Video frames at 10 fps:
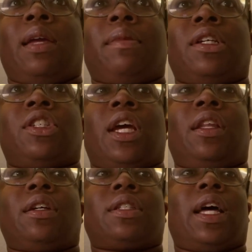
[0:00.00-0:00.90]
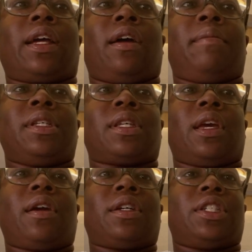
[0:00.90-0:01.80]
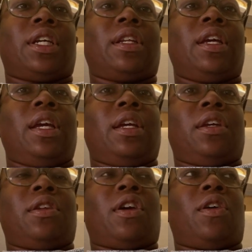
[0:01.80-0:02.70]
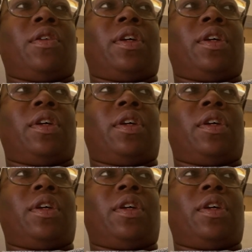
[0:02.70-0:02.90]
image that looks like a miscarriage, and you know,